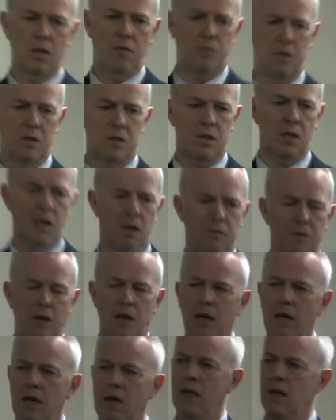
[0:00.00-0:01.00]
for yourself,
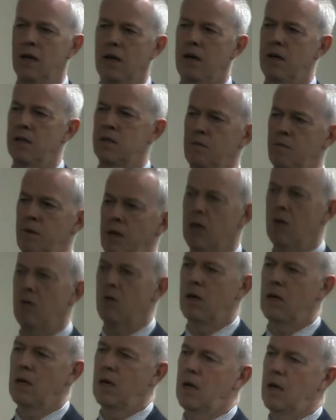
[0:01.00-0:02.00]
is
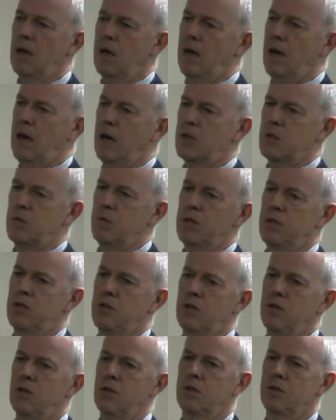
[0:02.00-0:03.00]
about how do we
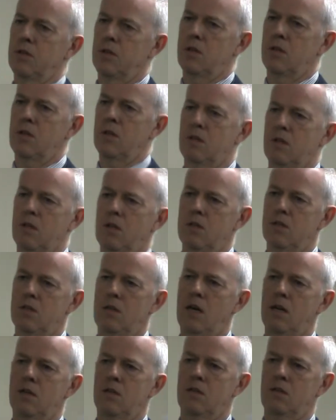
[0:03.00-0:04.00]
ensure that the
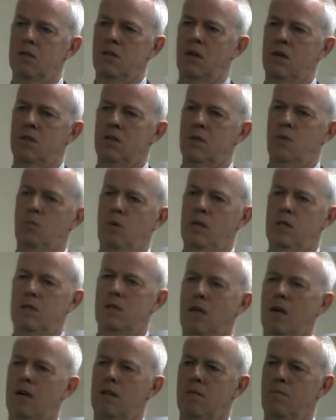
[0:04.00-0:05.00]
sector starts to work
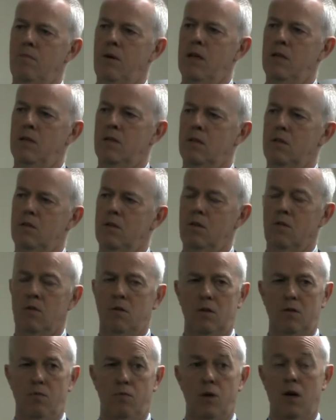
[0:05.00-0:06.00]
together better. So
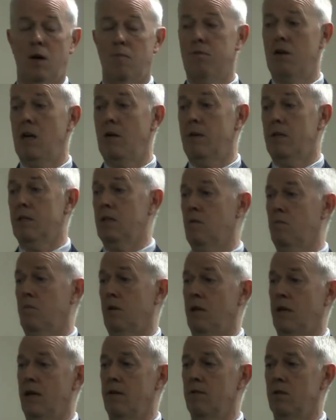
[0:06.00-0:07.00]
you've got a prime
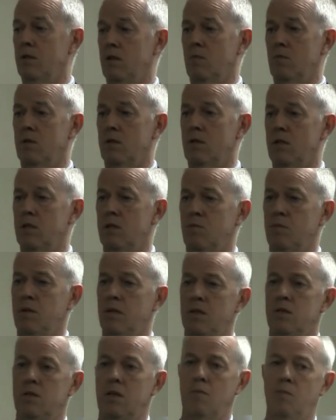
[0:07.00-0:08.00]
example here in terms of
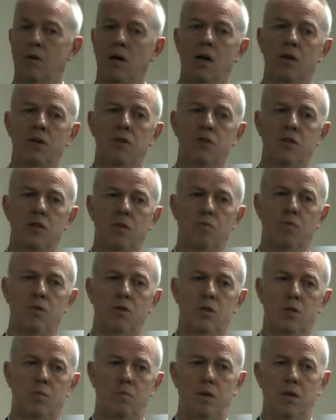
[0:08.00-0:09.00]
Disability Partnership, which
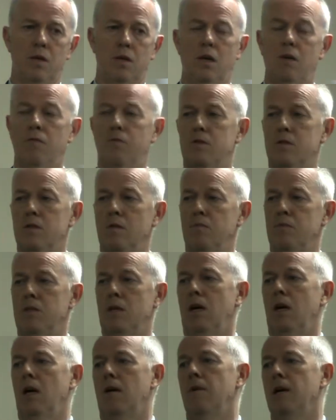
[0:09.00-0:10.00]
has been going for some
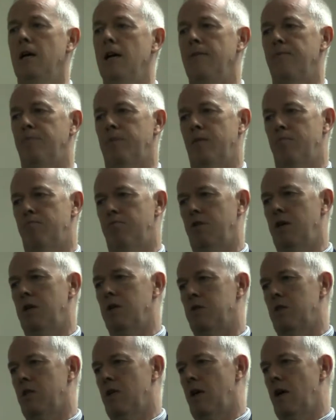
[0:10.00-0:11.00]
time, that
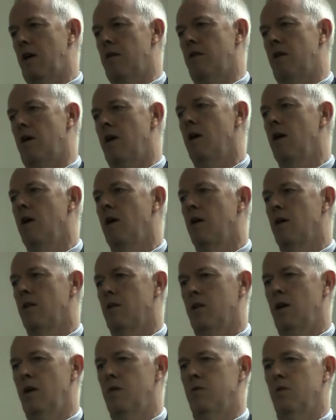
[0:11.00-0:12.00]
brings together
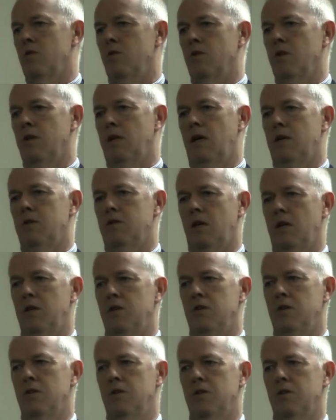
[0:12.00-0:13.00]
those
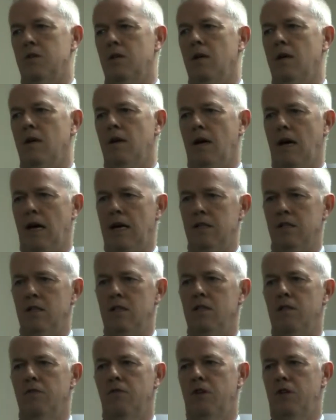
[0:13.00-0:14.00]
organisations and
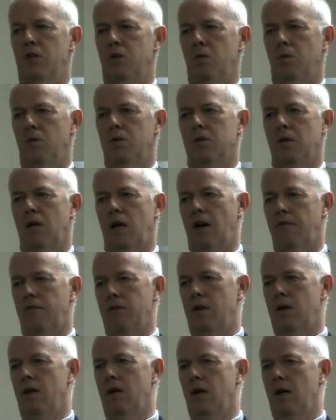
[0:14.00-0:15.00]
individuals that have
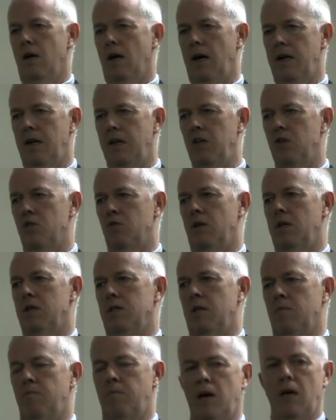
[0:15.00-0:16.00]
an
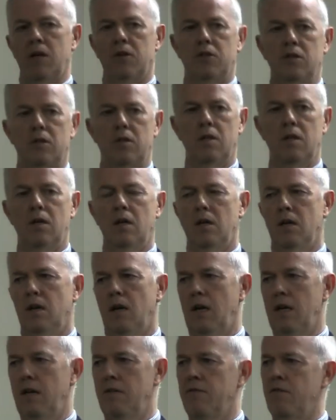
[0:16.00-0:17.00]
interest, a passion,
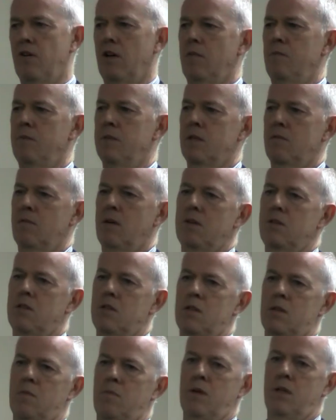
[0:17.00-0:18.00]
and involvement around
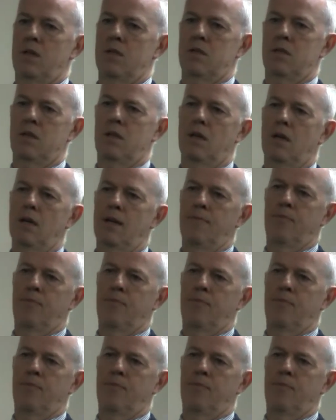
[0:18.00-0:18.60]
disability.